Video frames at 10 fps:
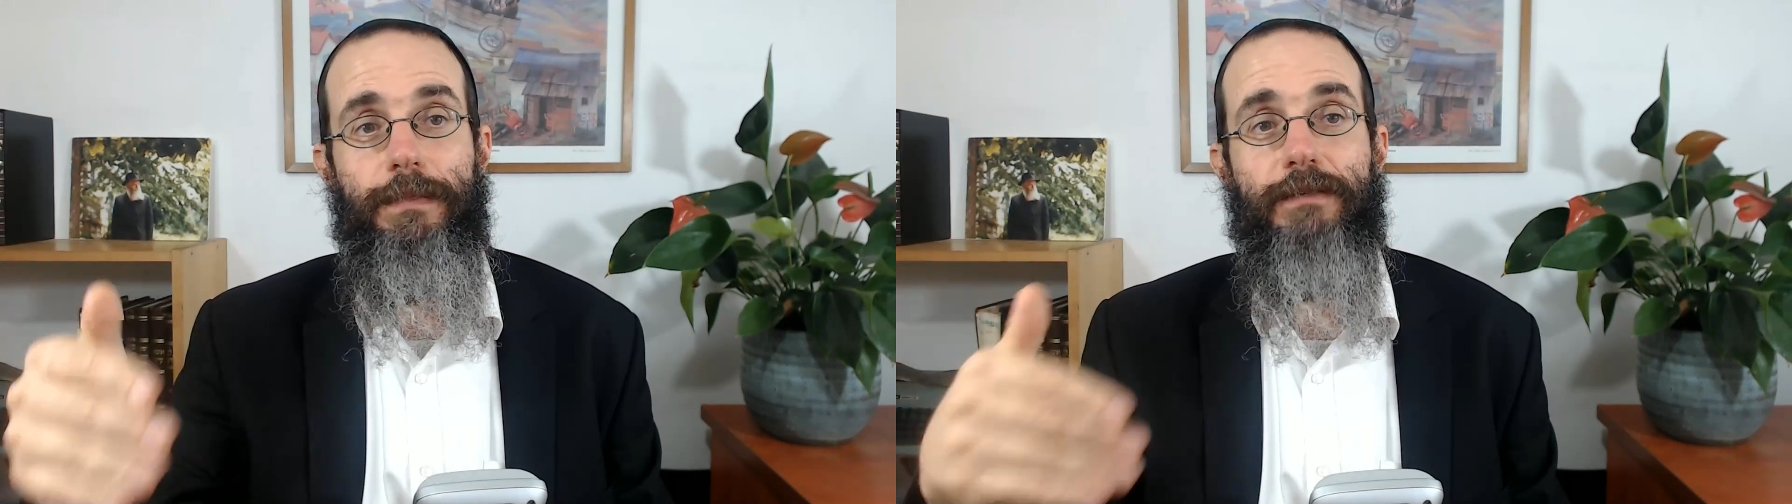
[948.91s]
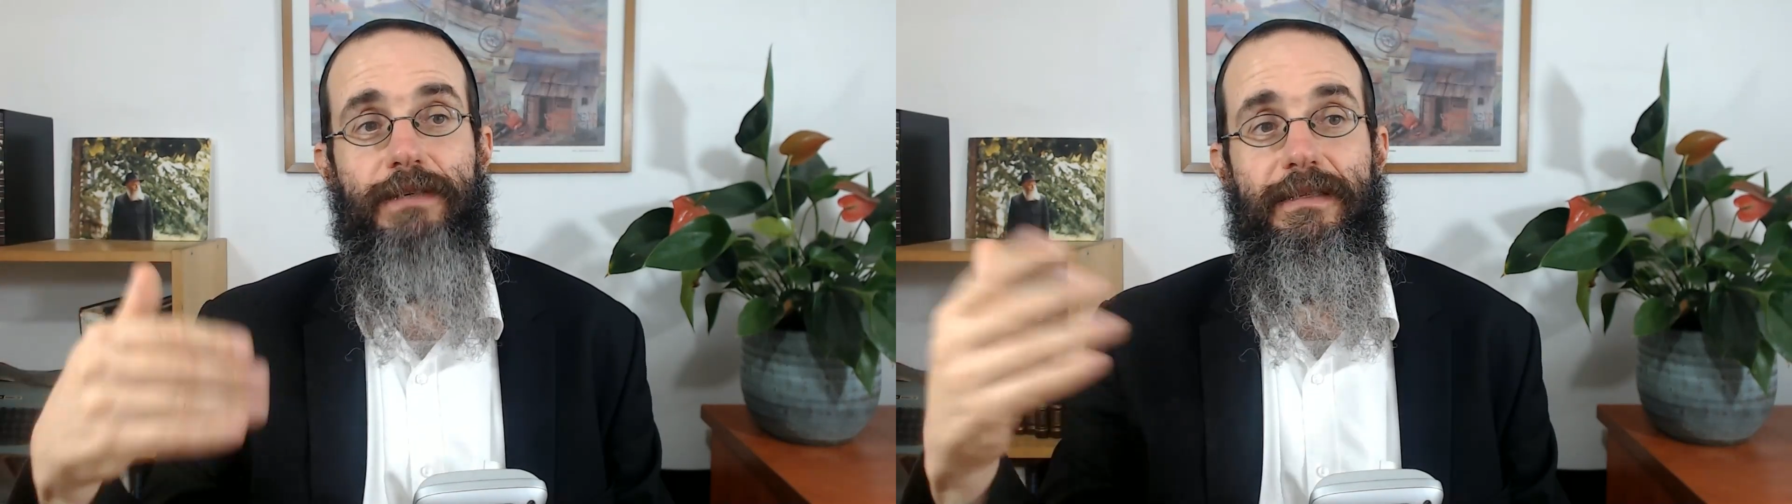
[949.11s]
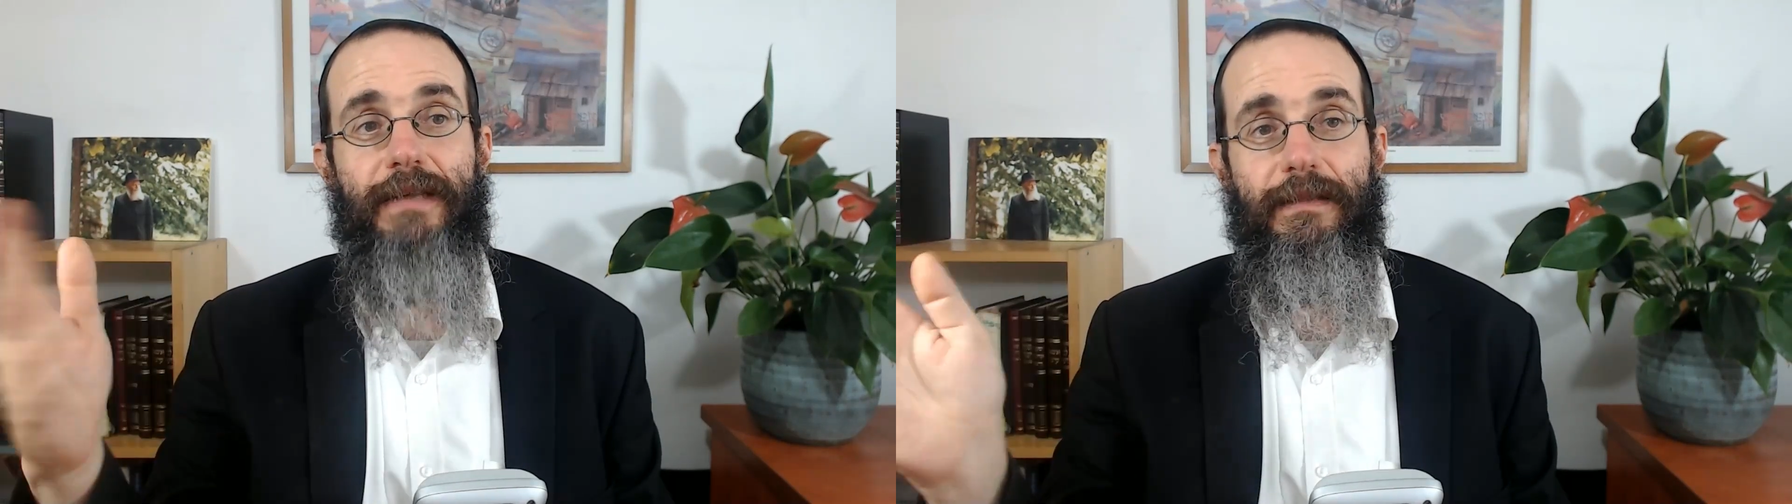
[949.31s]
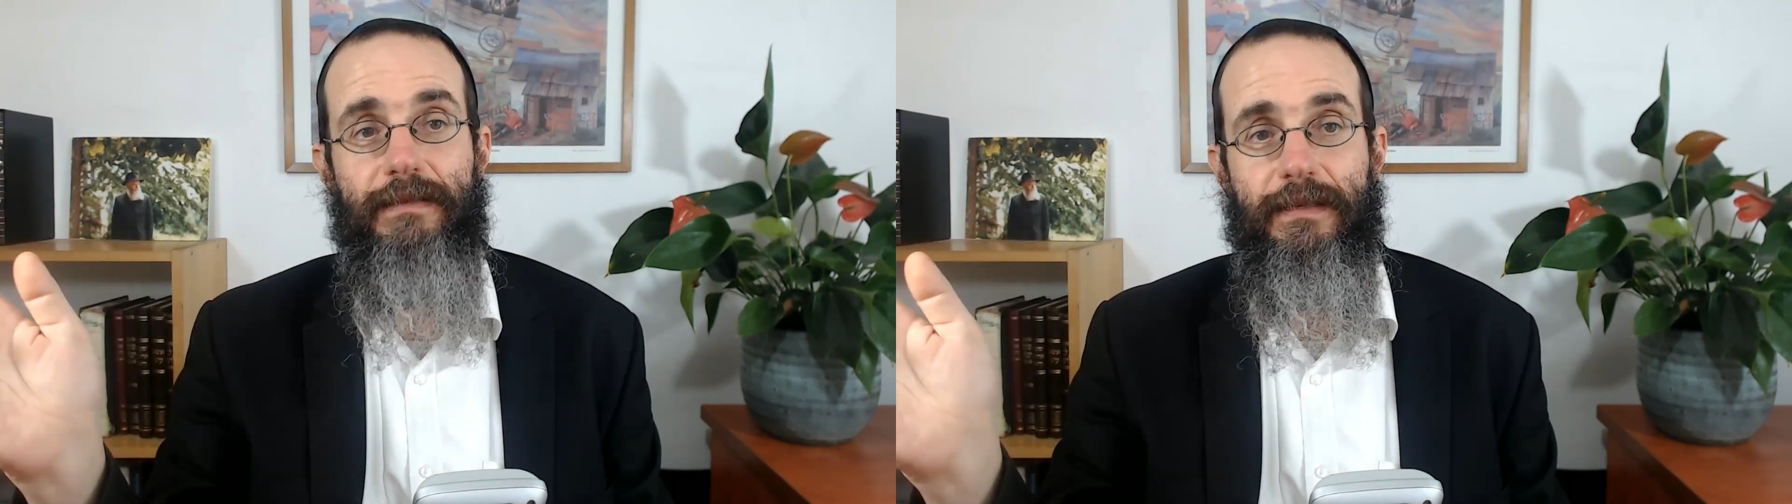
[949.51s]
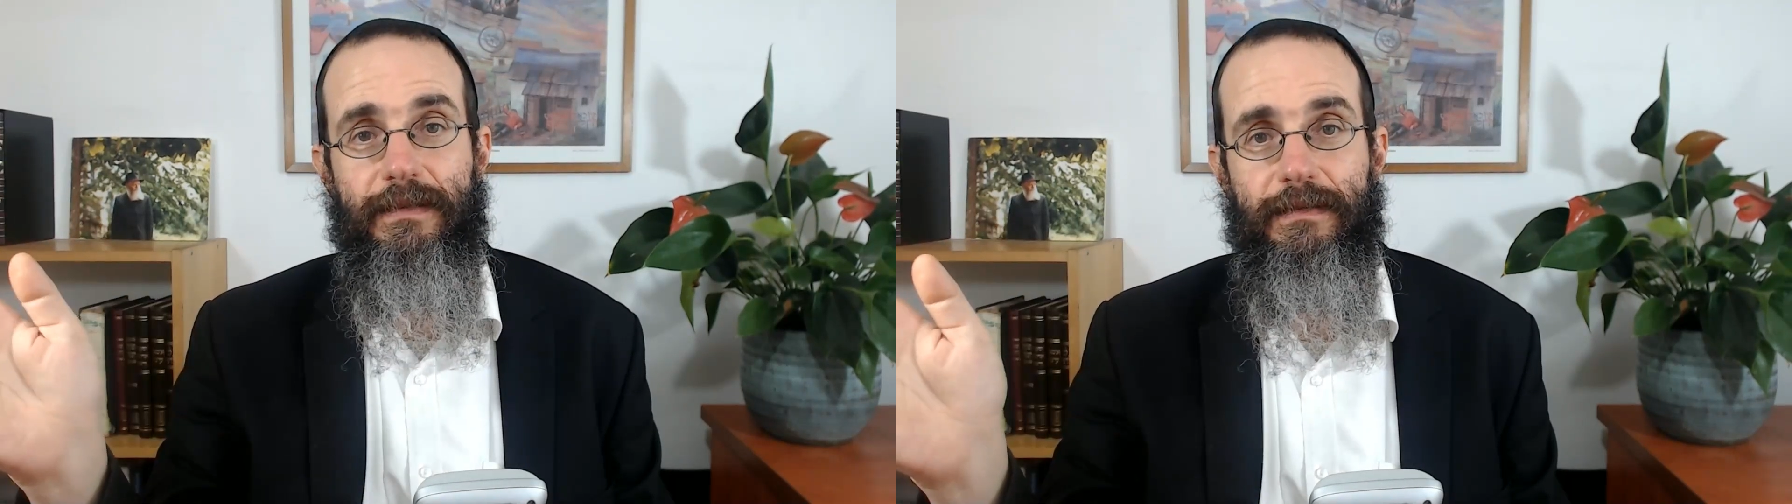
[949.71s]
be
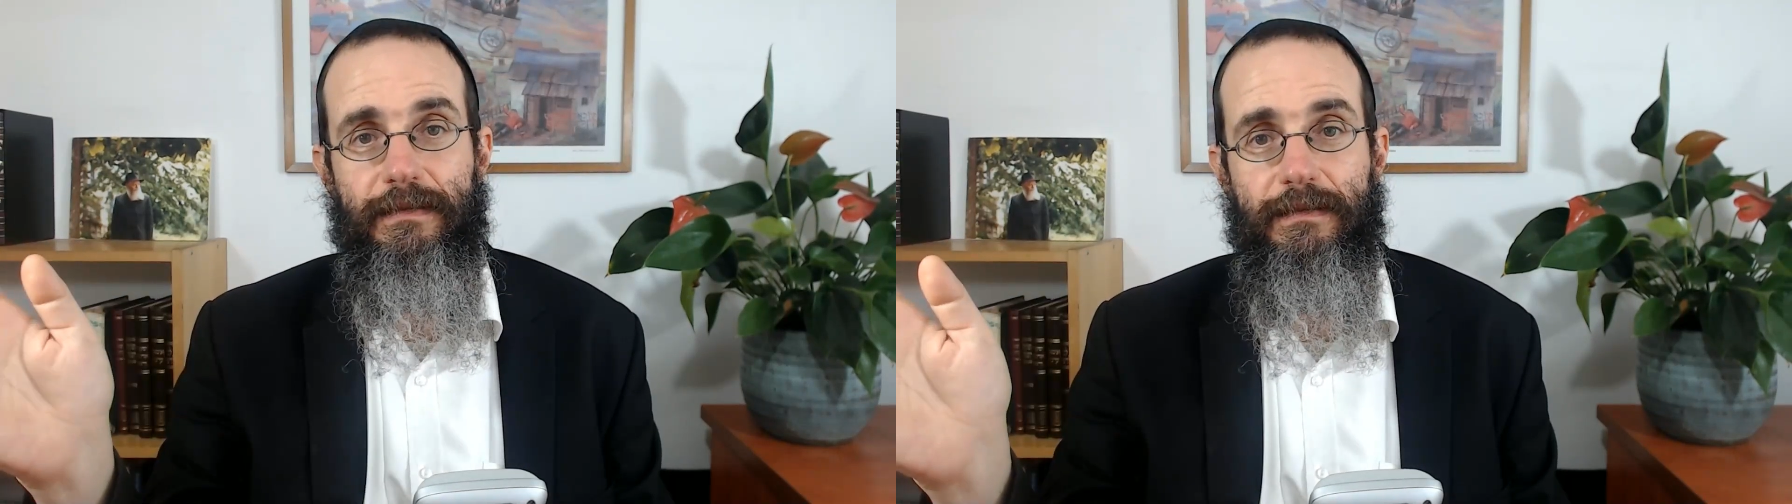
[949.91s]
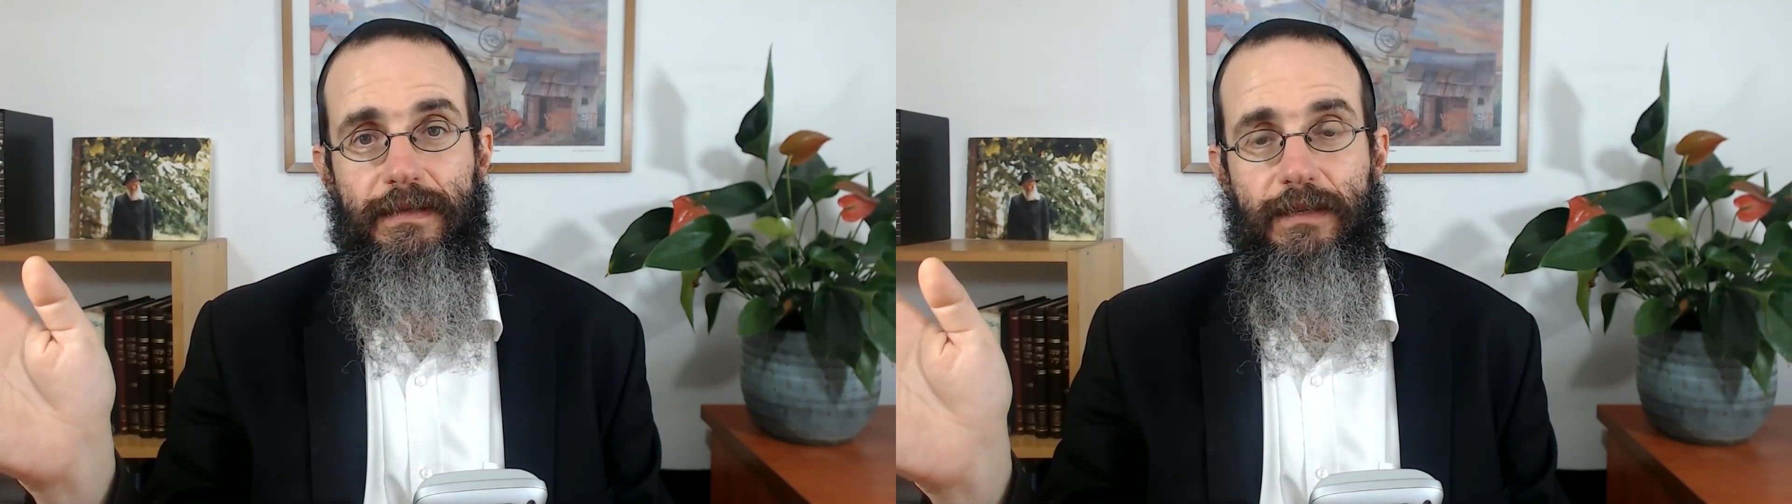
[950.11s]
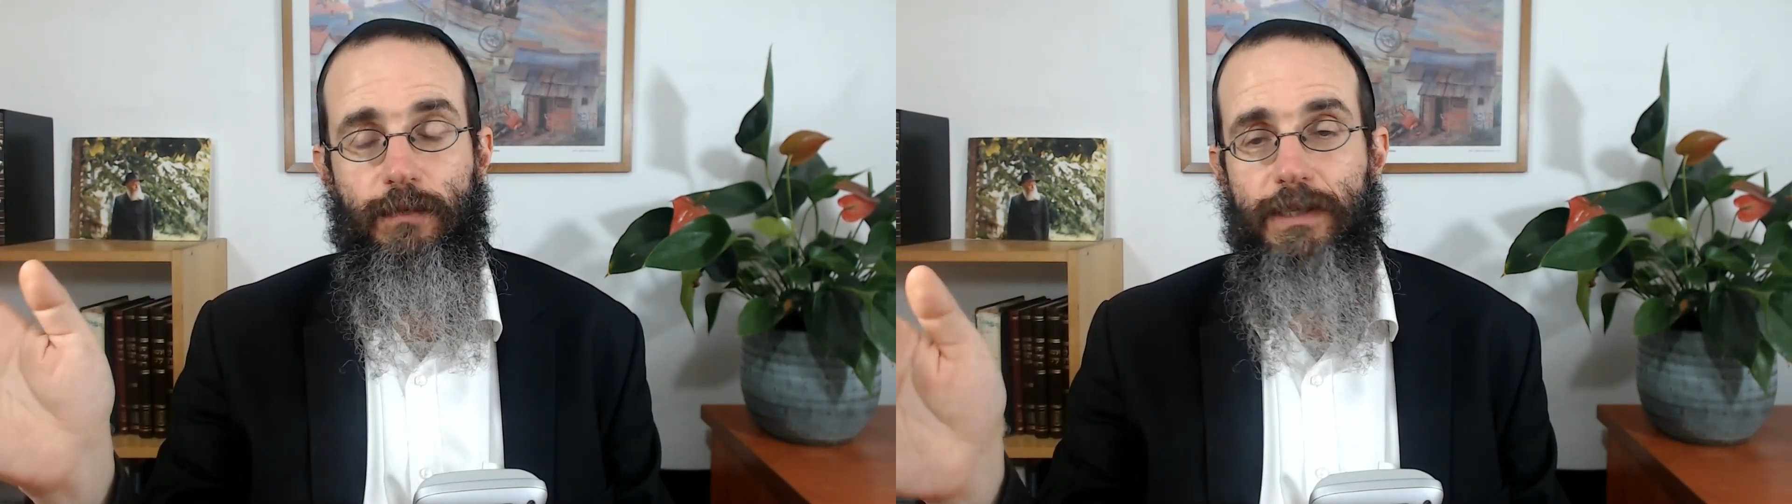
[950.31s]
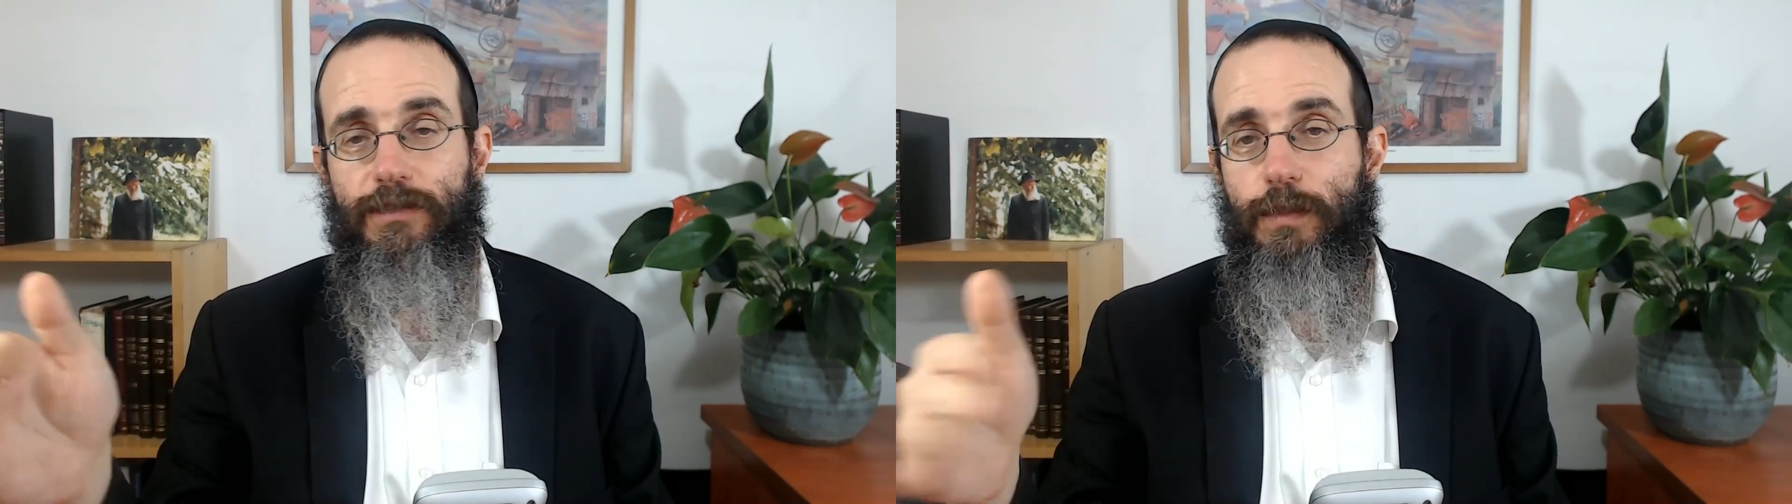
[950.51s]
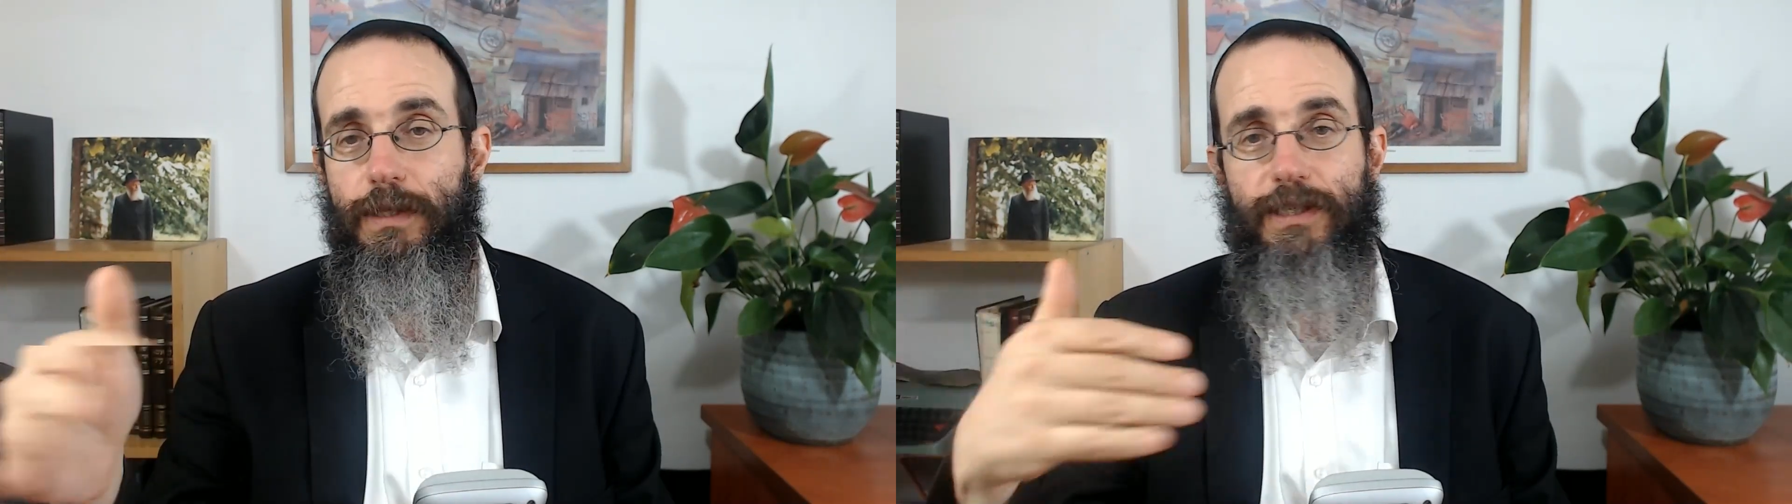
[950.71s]
redundant, in
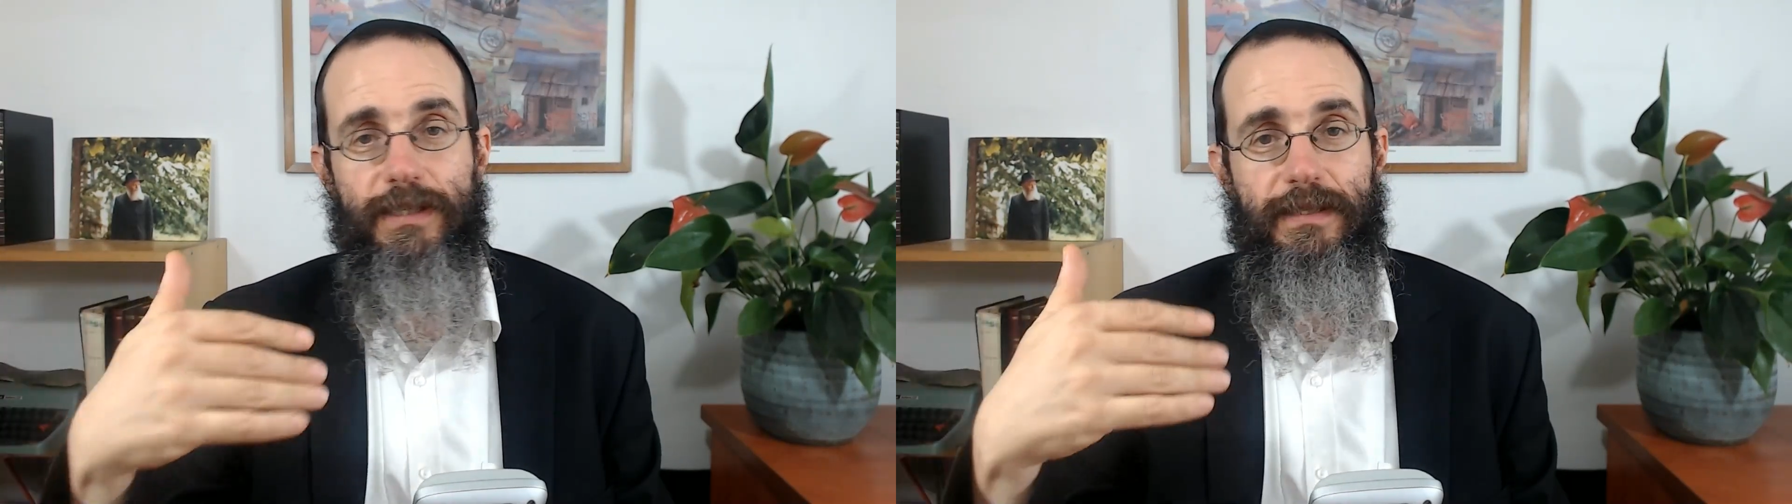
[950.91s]
which we